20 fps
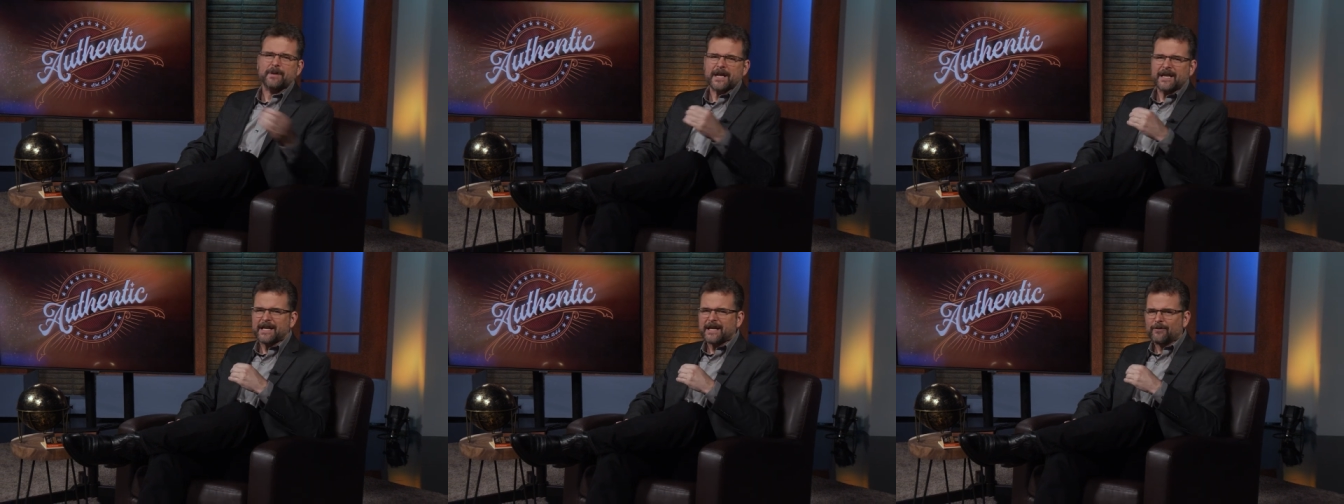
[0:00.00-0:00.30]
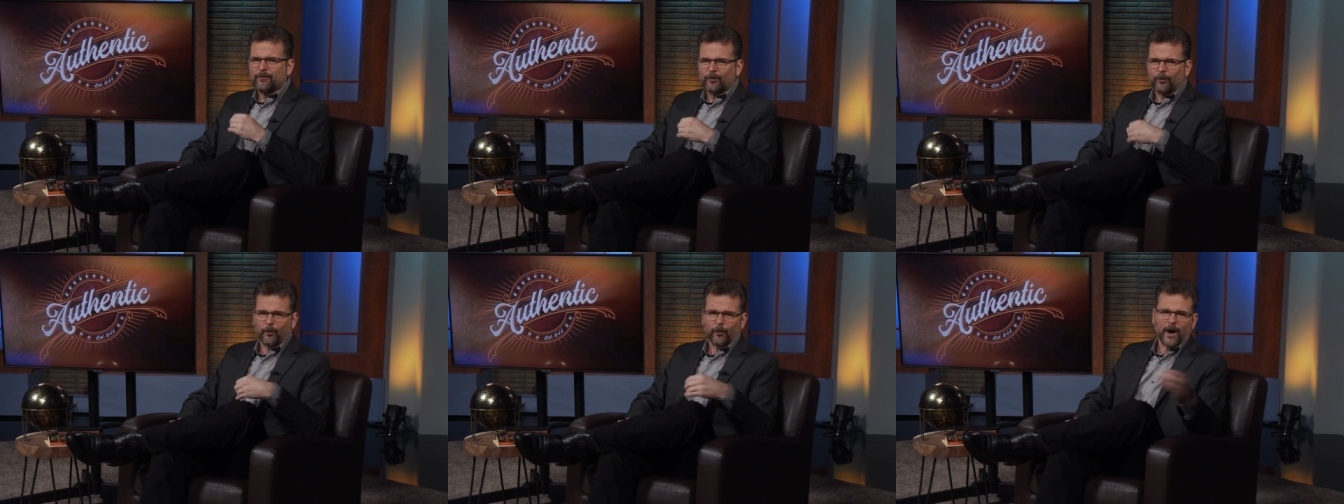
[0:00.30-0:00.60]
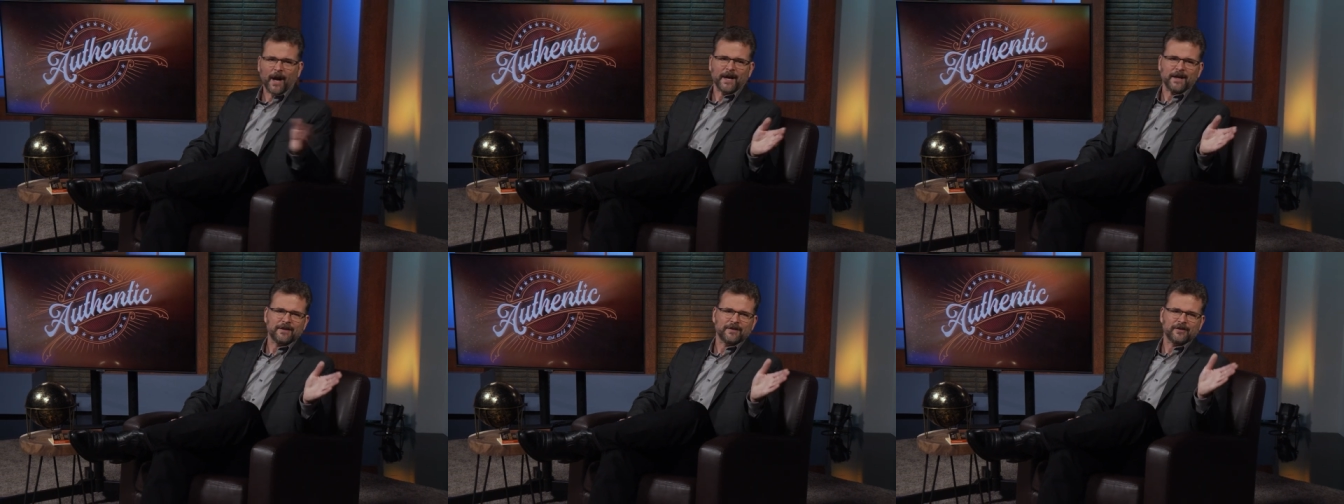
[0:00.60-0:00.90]
bitty
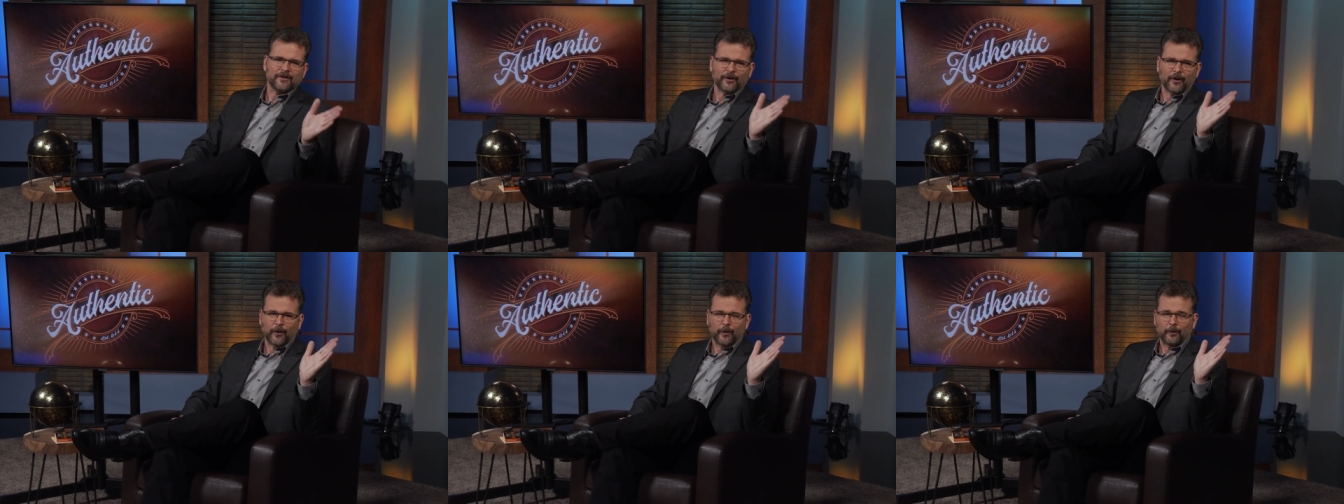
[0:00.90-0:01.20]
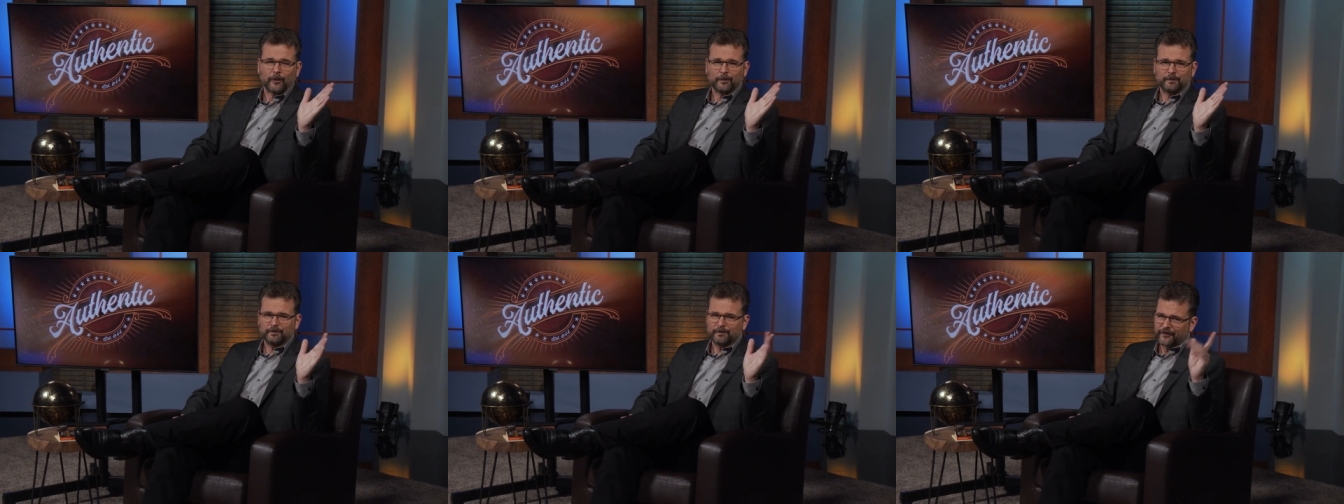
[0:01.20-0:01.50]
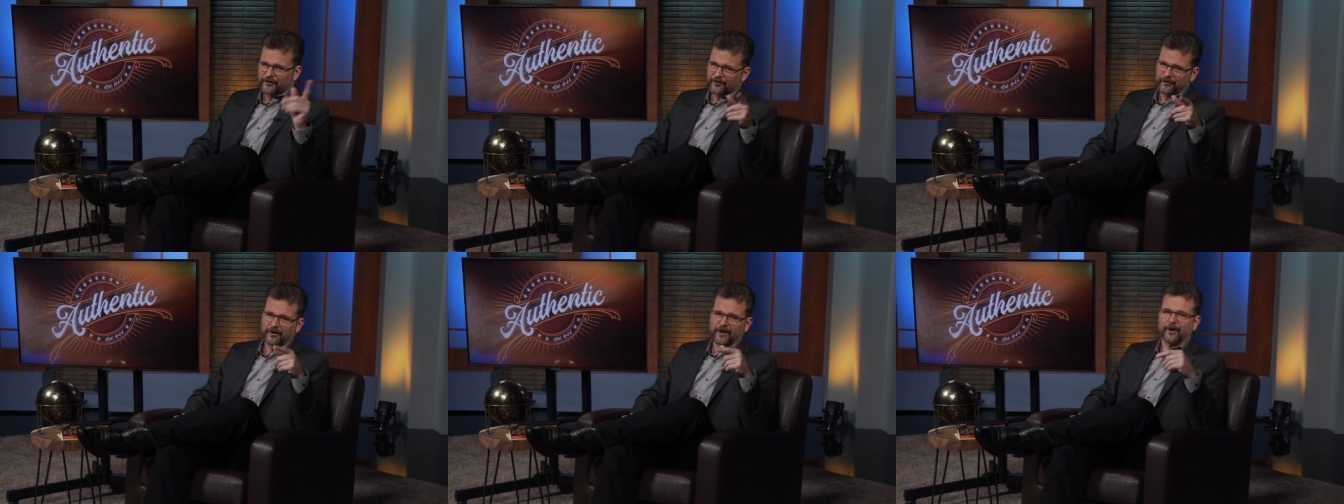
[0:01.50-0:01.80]
right, so
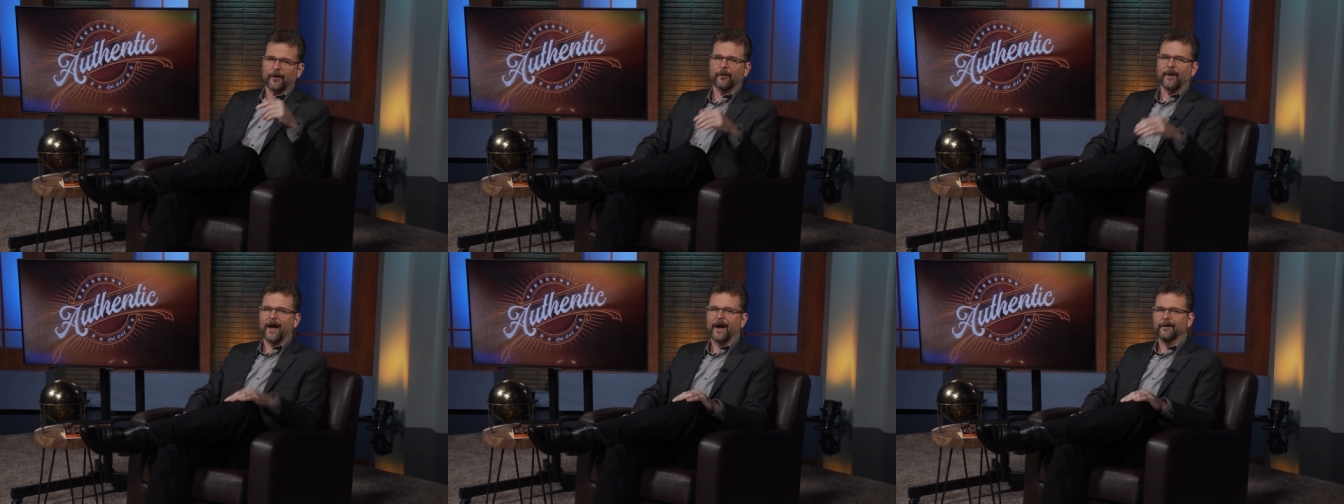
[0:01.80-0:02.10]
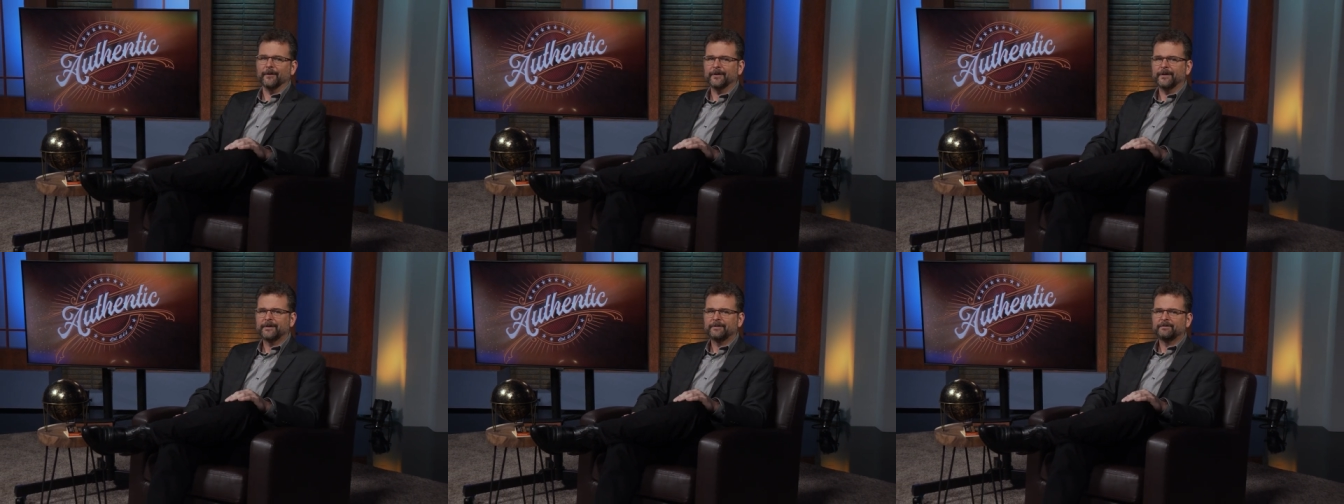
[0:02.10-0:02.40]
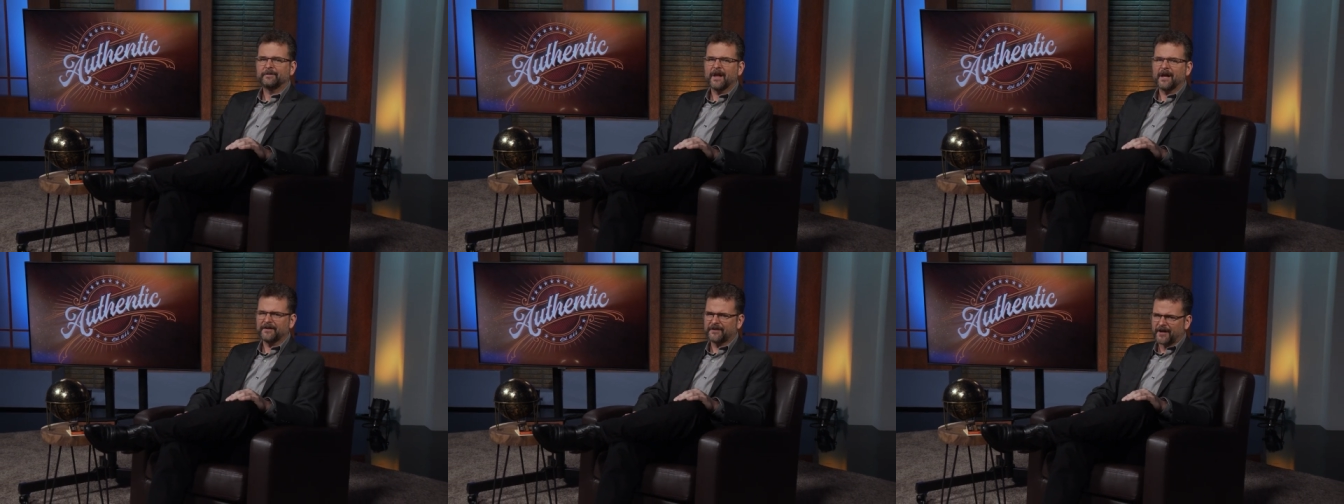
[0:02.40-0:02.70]
stick around.
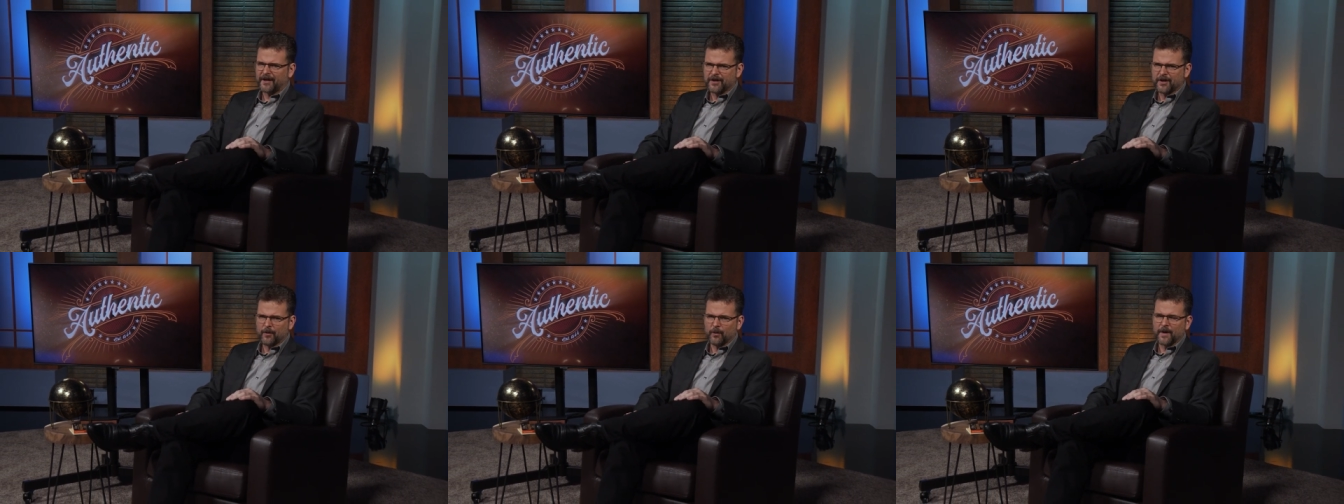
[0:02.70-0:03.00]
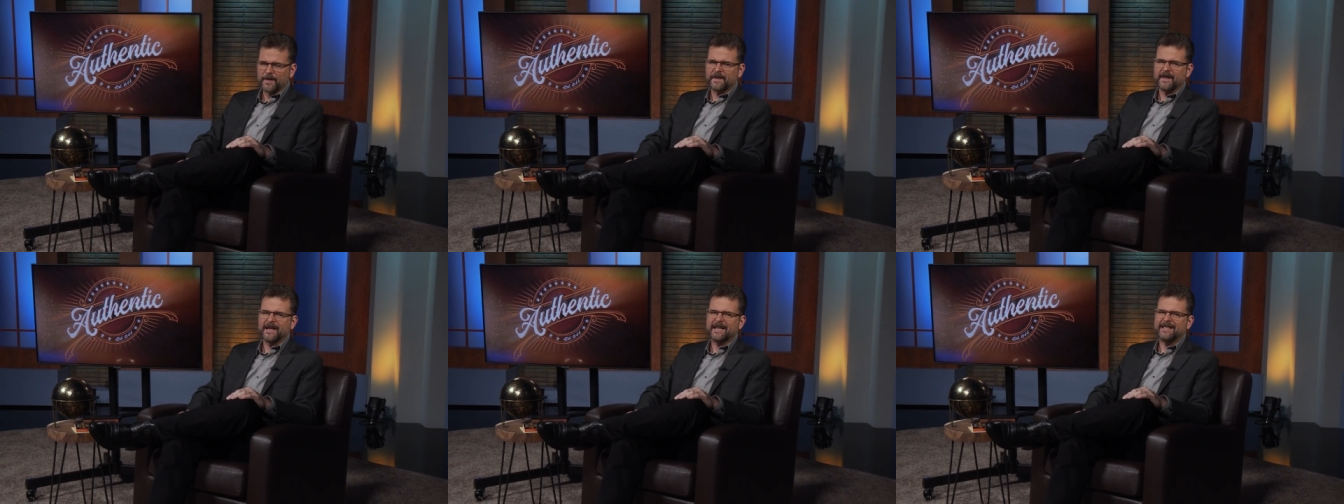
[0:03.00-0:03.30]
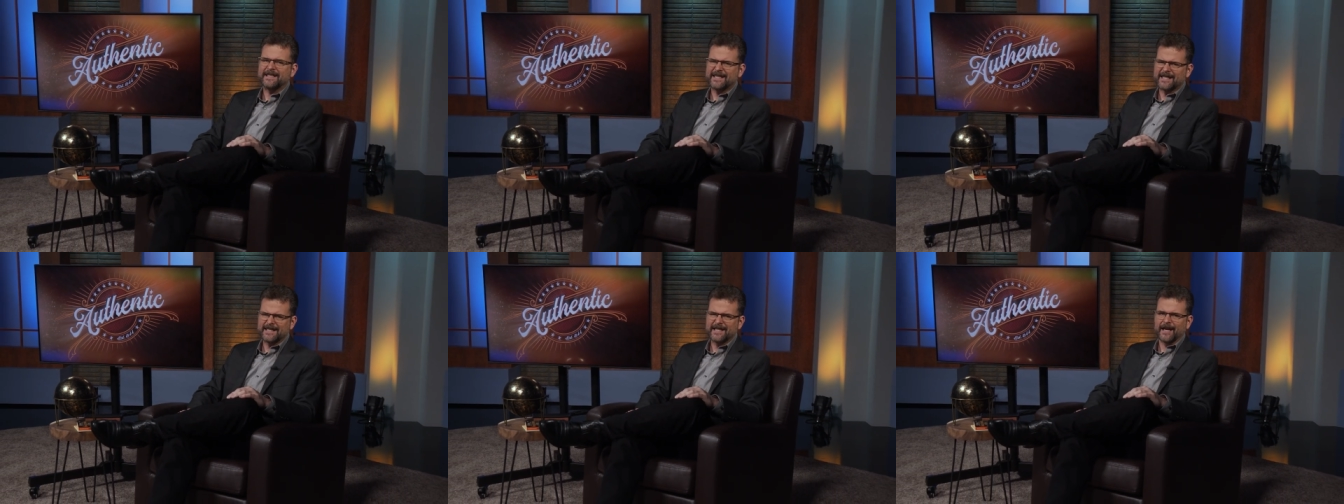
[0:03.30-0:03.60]
I'll tell you what they
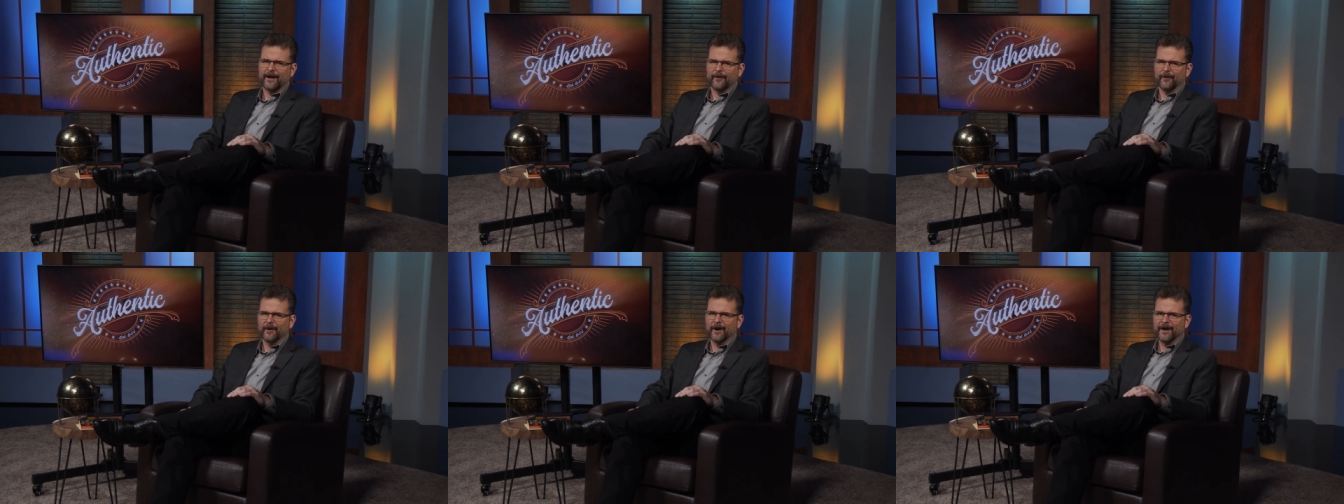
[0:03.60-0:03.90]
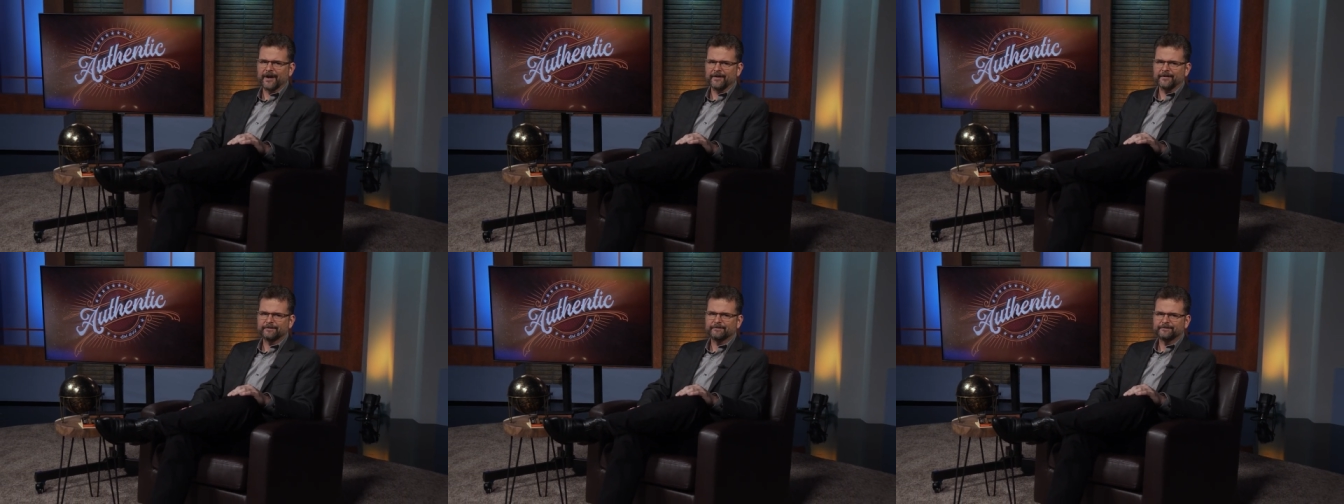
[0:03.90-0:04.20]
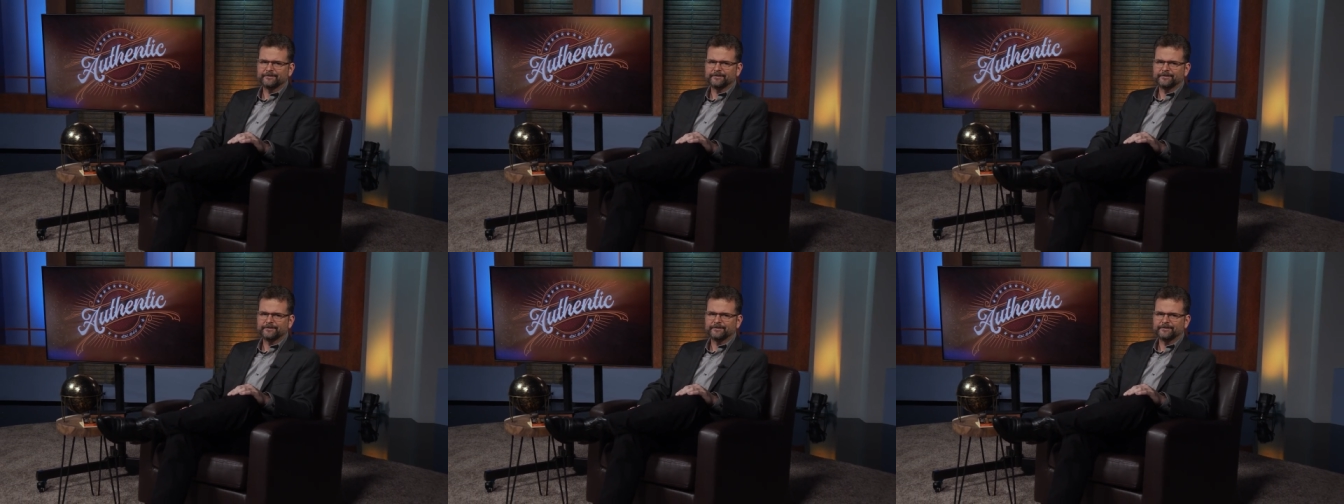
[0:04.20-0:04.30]
did get right.